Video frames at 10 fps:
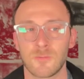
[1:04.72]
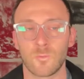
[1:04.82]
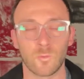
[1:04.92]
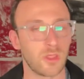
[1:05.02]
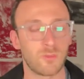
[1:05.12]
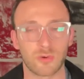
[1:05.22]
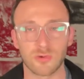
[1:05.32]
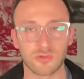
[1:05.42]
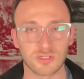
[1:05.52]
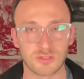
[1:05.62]
We
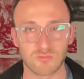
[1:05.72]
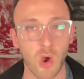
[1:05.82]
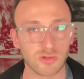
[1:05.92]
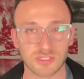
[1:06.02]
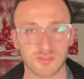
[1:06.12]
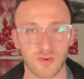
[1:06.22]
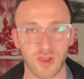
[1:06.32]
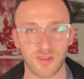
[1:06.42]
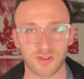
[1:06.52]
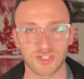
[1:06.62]
produce most of our
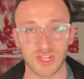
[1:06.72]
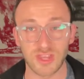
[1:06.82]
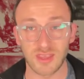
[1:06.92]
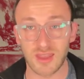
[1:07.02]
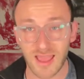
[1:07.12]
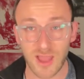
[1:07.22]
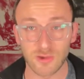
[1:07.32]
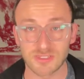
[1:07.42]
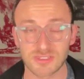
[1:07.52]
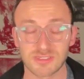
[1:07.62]
energy
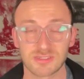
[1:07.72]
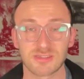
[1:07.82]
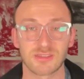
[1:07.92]
in-house.